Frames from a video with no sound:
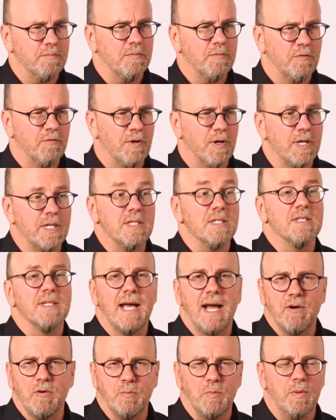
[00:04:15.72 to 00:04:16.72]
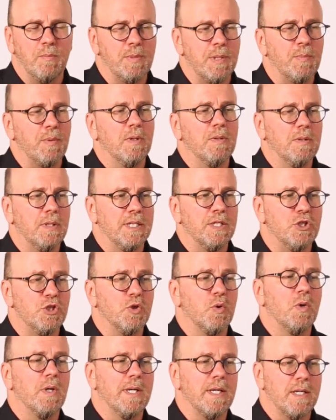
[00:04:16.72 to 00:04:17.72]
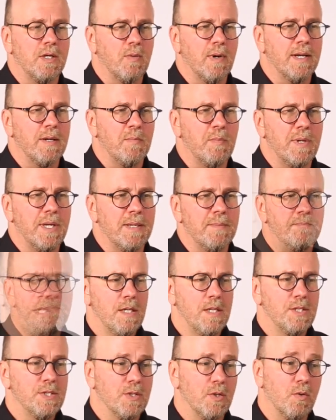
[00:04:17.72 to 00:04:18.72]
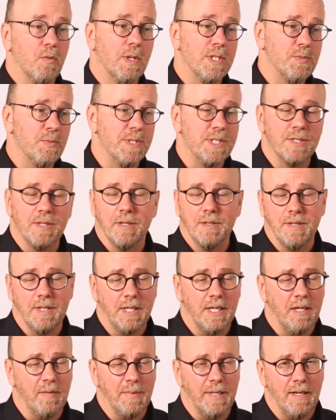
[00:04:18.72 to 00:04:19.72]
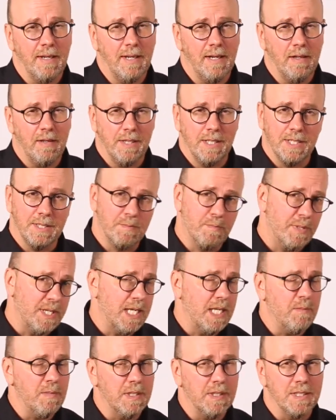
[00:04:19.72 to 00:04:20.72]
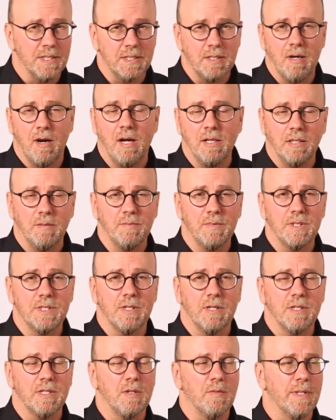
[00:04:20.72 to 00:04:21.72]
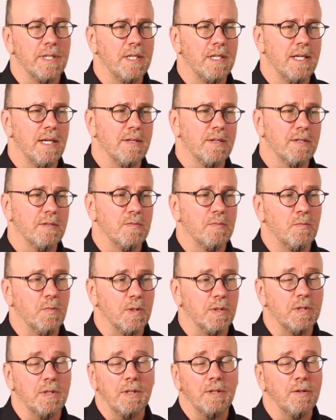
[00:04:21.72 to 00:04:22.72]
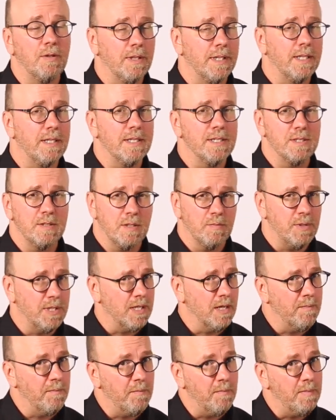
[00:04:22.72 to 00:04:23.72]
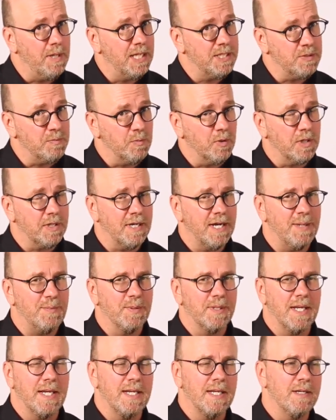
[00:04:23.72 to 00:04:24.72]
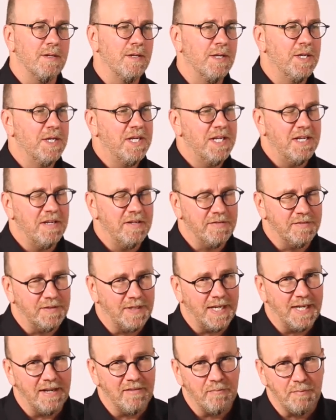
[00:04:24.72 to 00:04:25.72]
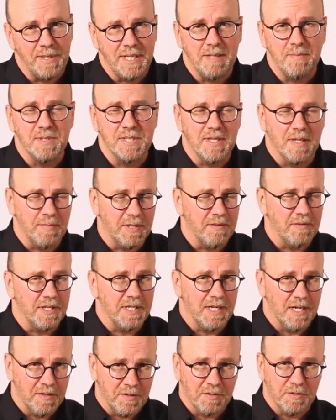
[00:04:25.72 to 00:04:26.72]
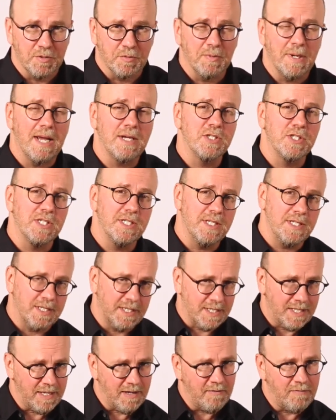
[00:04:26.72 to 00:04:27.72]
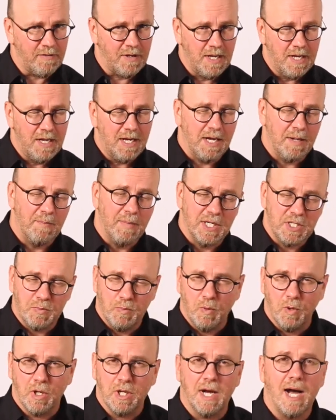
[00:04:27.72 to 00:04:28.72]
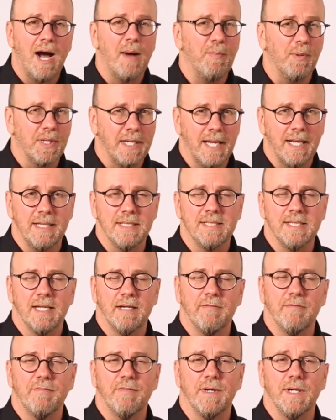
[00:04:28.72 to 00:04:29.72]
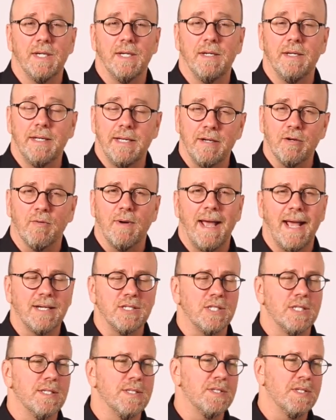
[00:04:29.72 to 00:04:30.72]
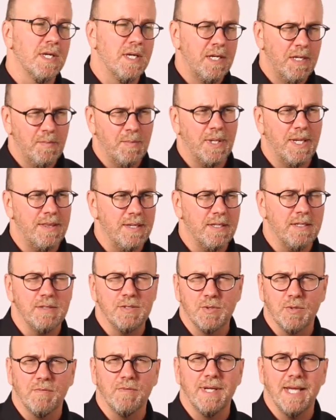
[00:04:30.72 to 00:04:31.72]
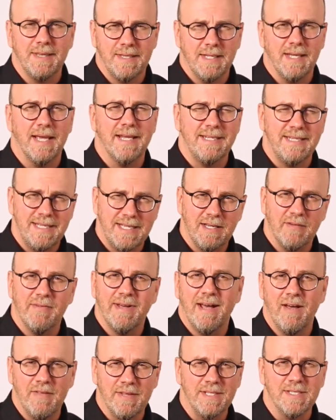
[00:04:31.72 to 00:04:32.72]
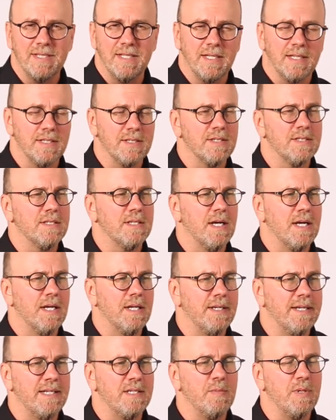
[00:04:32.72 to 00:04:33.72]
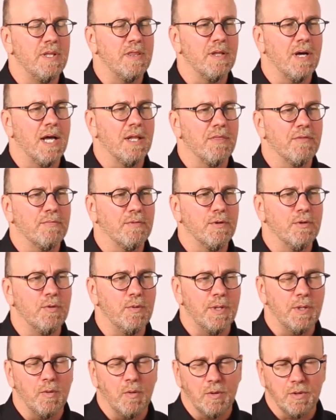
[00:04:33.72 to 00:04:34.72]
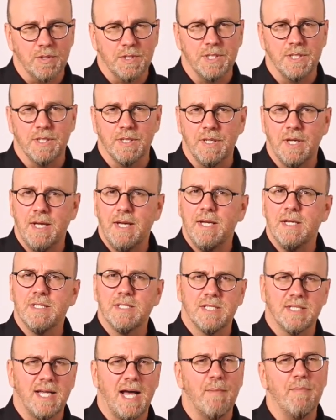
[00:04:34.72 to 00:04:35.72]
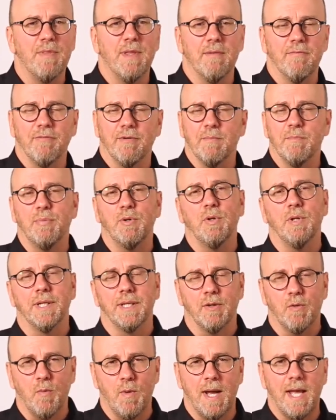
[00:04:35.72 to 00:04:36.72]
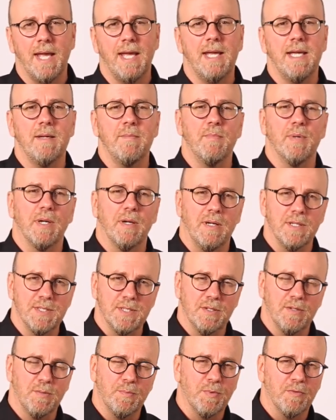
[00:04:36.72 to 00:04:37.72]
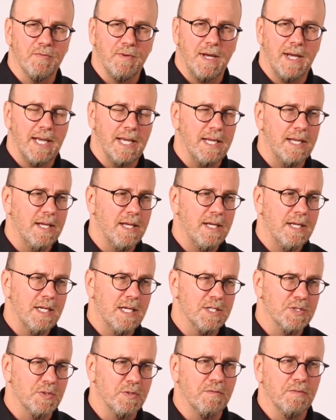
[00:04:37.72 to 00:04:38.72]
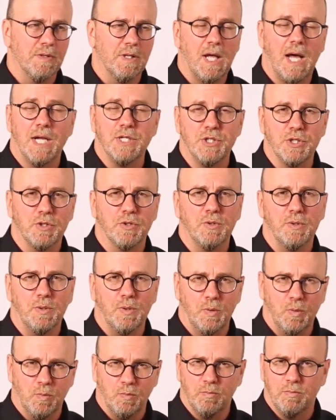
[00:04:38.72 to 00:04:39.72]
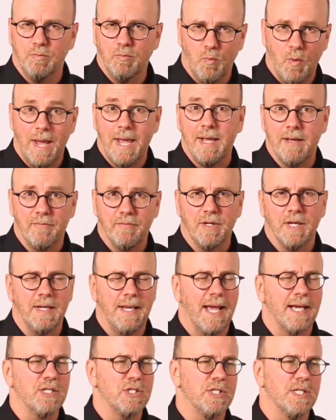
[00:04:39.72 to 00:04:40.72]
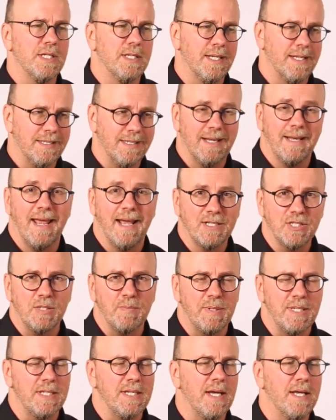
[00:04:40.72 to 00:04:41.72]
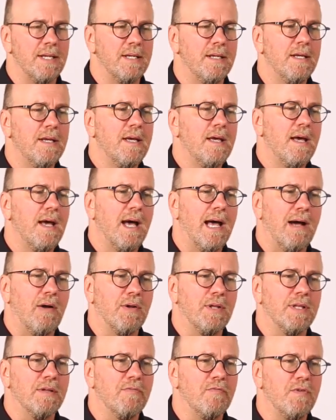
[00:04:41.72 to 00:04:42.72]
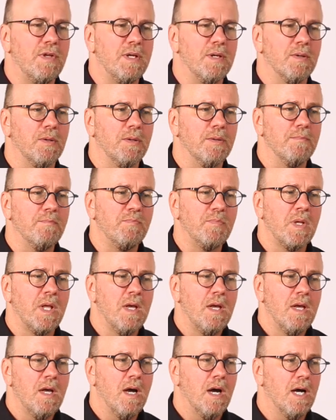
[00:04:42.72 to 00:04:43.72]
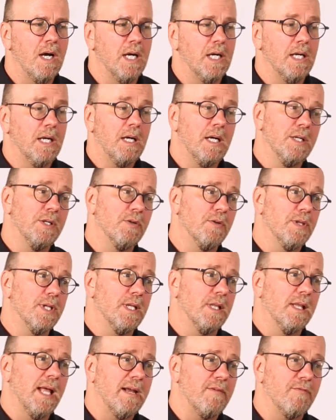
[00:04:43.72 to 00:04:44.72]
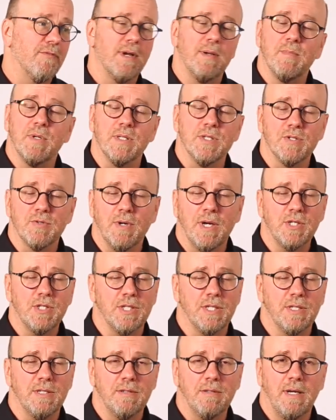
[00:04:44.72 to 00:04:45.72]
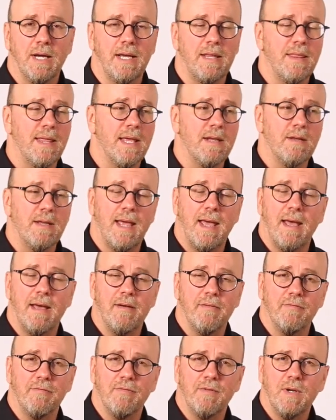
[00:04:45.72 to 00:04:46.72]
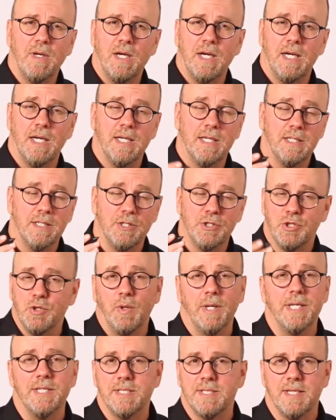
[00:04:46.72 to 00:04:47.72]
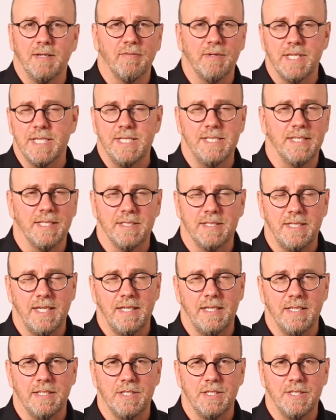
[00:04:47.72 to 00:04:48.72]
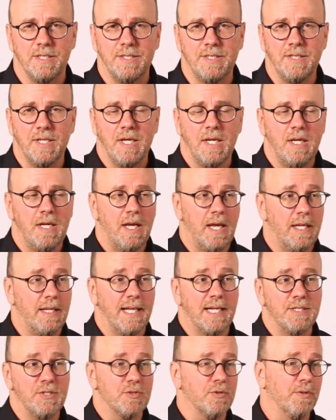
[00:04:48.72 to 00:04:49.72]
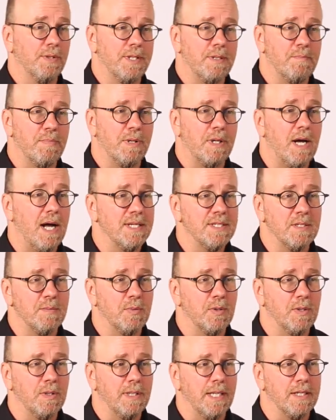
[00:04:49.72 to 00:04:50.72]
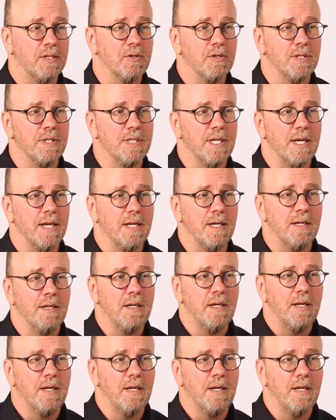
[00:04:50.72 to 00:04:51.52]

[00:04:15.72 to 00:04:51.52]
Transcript: very desirable. People enjoy quite a bit. So once we start thinking about how this beam and this column start going together, well, clearly this could become much more complicated if I have beams coming in the other direction. I have a much more complicated set of uh, interactions. But I think you sort of get the idea of how these things uh, need to be thought through in order to stop them from pulling away, but also provide a sort of logical way of connection that can actually be done out in the field. Uh, under the light frame construction, I then have uh, joists every 16 inches, and that's certainly possible. I could uh,